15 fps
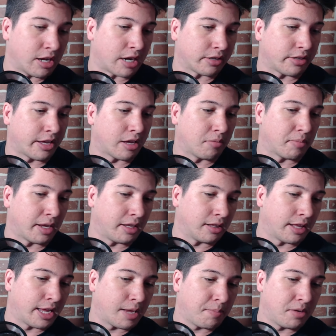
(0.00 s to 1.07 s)
knocked down my
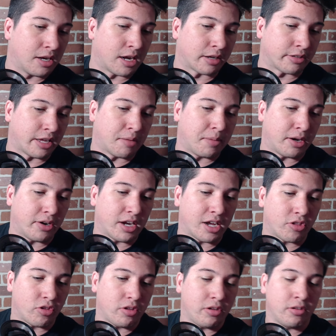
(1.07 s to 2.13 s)
lamp. You knocked down
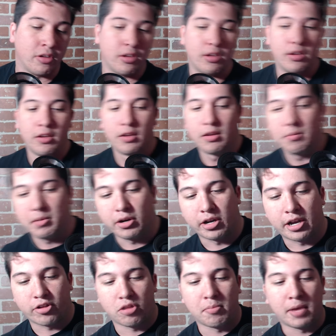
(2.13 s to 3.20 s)
Mariachi.
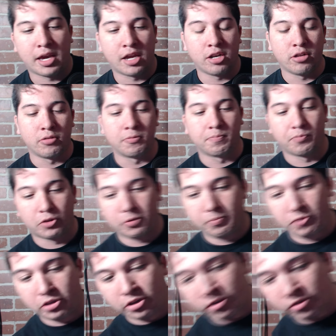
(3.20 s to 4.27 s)
Mariachi Man, you... Nope, you